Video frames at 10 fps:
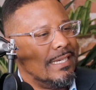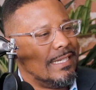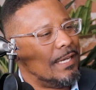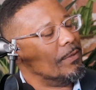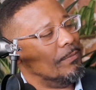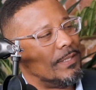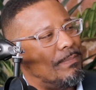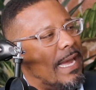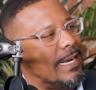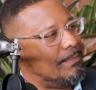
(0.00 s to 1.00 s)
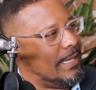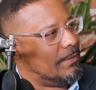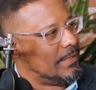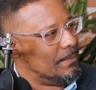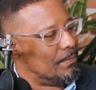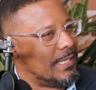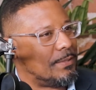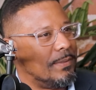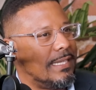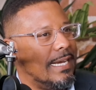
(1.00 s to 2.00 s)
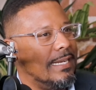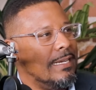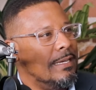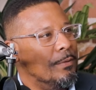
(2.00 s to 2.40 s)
And that room was packed, man. I was impressed with that.